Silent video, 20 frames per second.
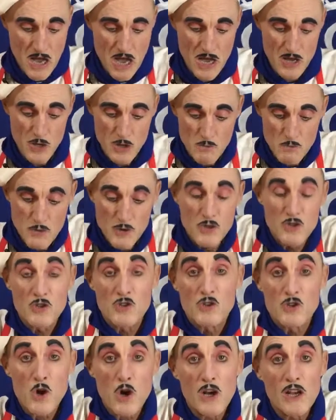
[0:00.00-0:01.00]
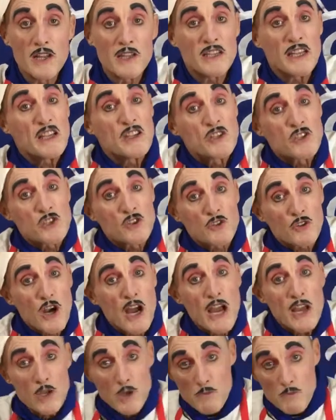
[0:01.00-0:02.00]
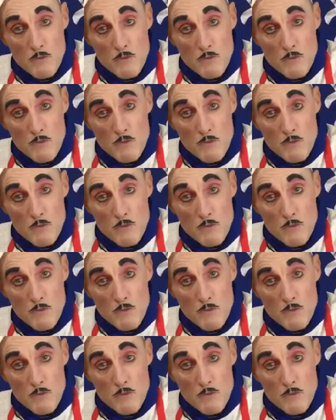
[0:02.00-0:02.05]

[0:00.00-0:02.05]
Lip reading: You put the chocolate, it's dry, you